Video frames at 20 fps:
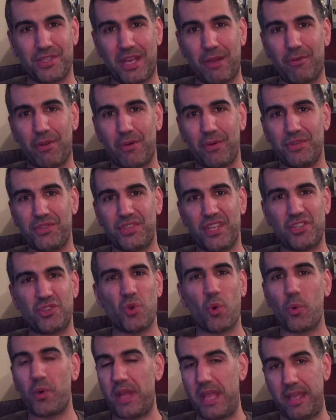I would always say
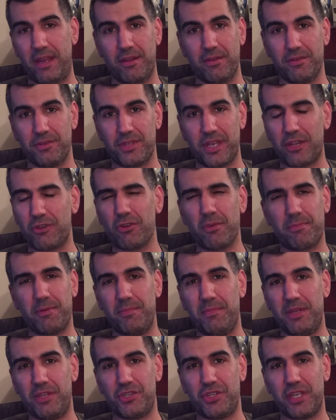tornadoes. I grew up in
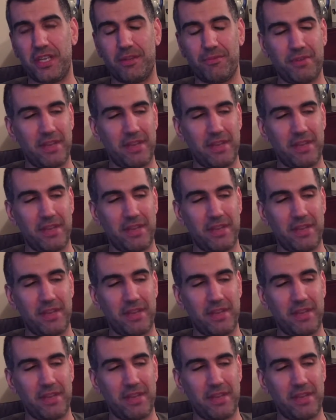Michigan.